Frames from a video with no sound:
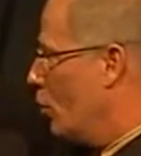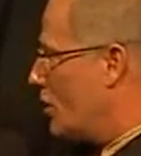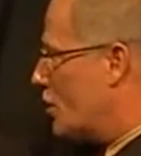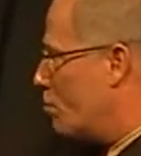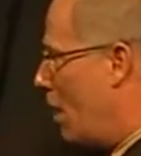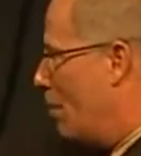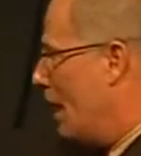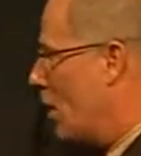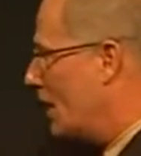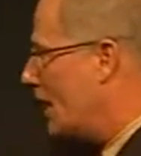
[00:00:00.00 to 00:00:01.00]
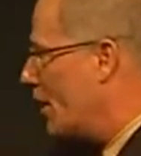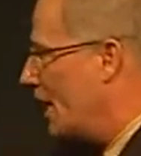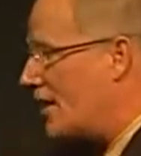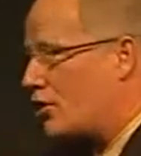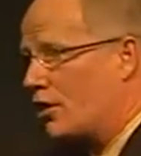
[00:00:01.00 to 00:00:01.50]
which is primarily in the
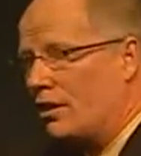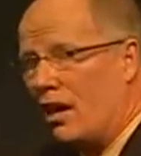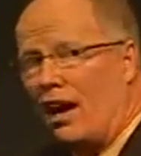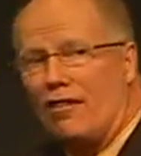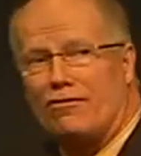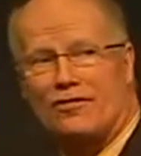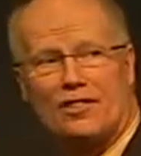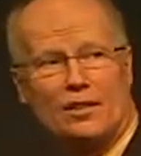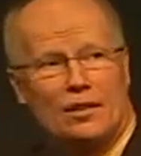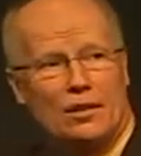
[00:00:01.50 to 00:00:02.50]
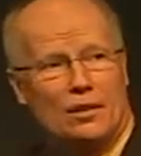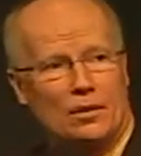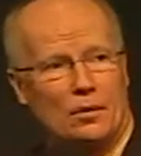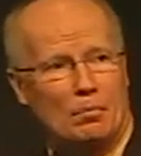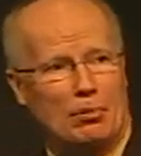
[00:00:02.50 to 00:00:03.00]
nation of
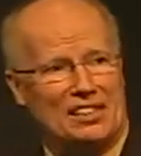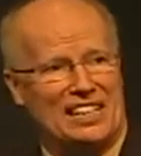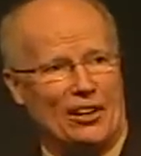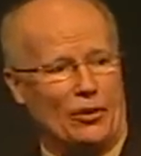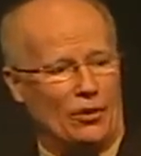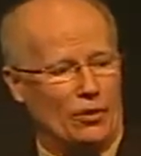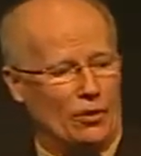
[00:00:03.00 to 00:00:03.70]
Brazil.